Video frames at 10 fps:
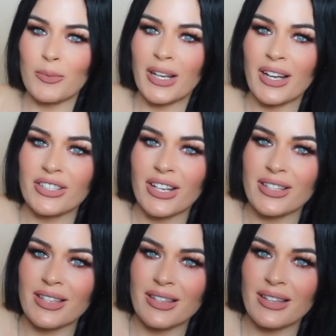my gosh,
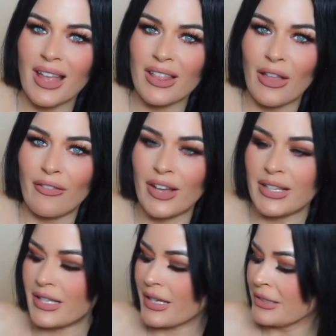guys, I love
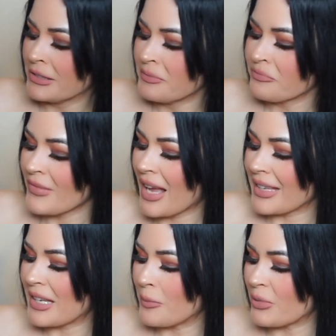it. I
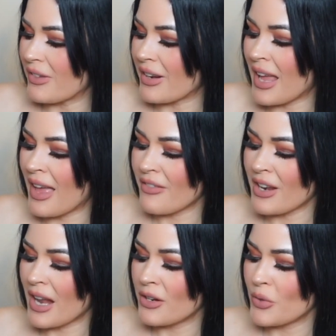can't believe it. I haven't
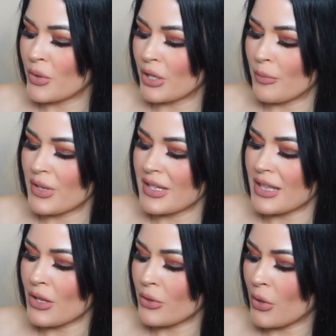had new clip-ins
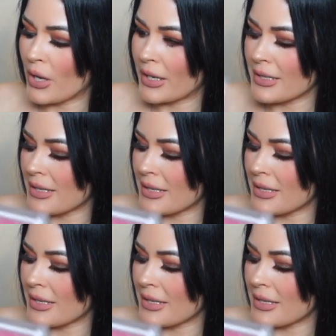in the longest